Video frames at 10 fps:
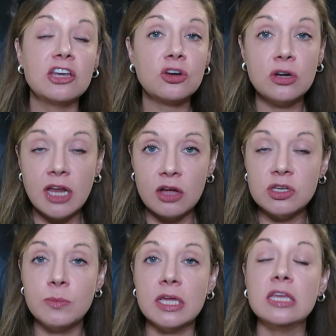that turned out
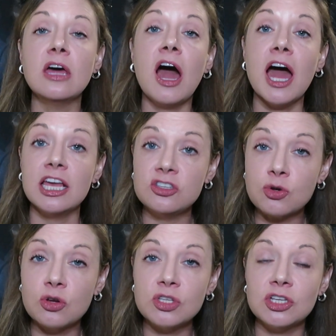to be the highest
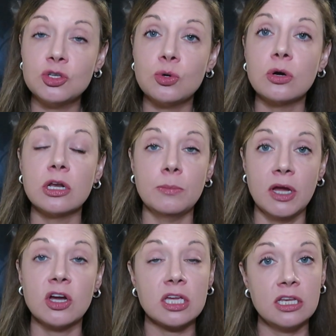grossing tour in
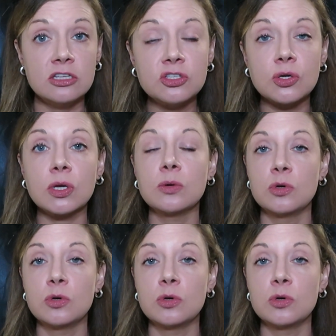American history,